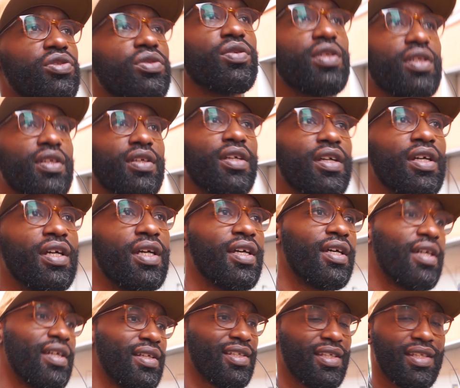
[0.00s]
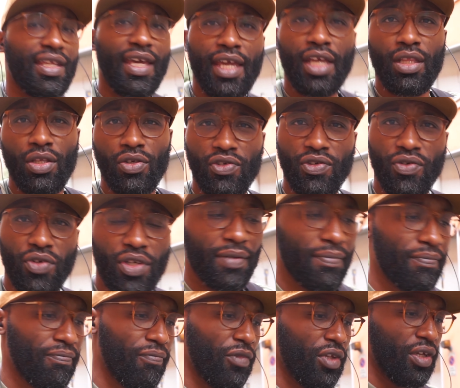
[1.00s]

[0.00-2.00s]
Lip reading: shooting today in the street.